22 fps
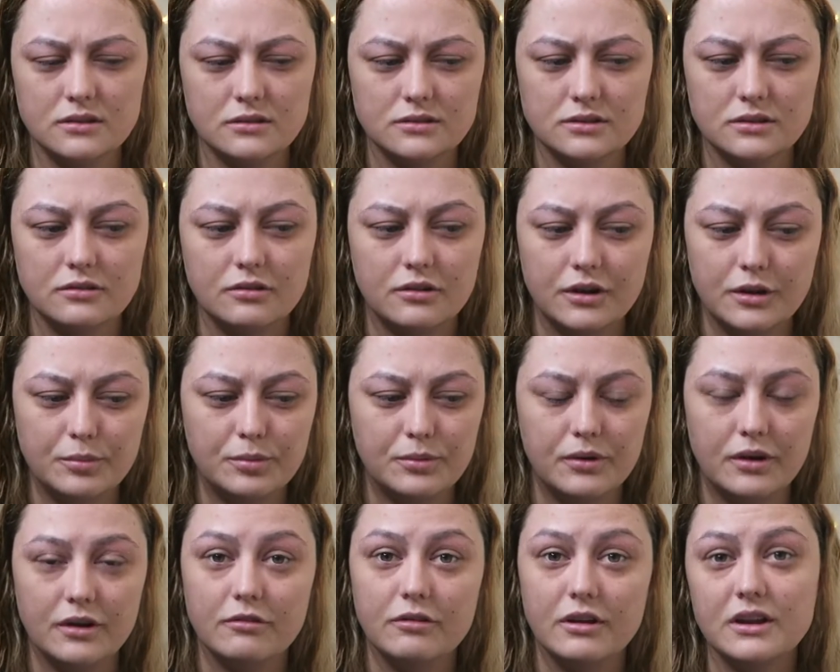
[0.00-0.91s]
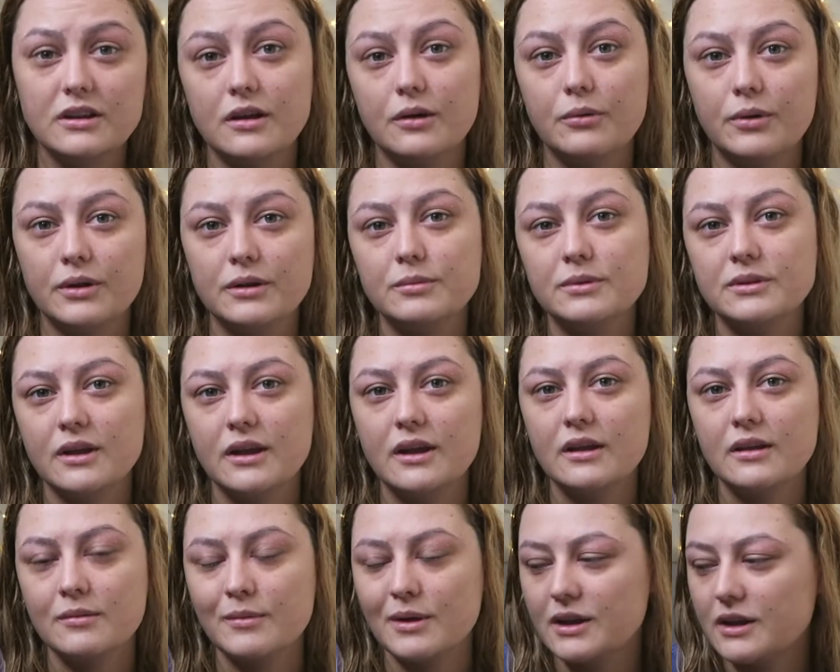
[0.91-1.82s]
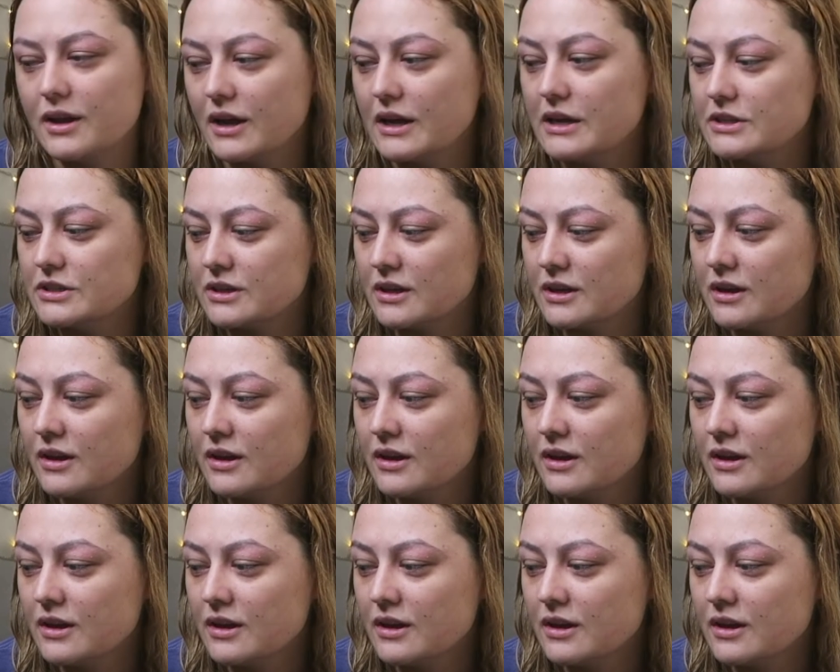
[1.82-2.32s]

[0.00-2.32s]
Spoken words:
And I was like, right, but I really don't want to be taking medication.